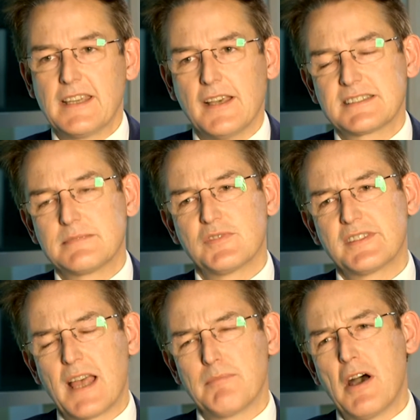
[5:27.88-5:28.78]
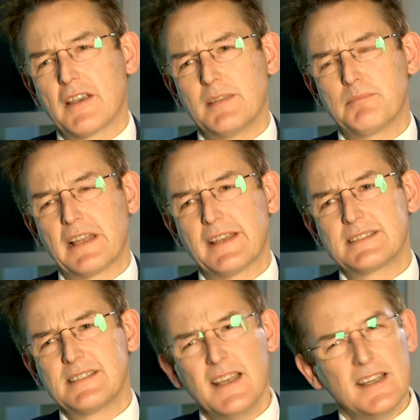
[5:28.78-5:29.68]
customer in that
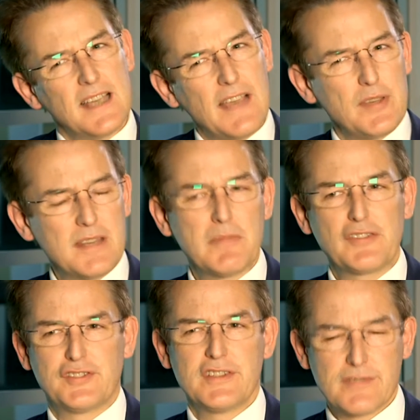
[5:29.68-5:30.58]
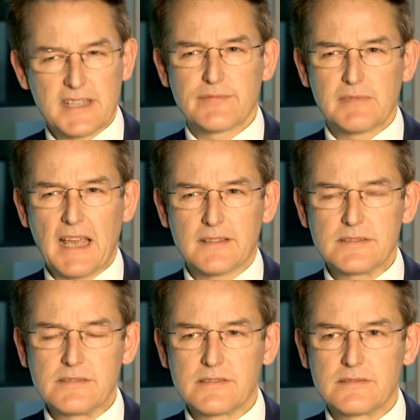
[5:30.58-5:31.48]
marketplace. Have you had much interest from councils?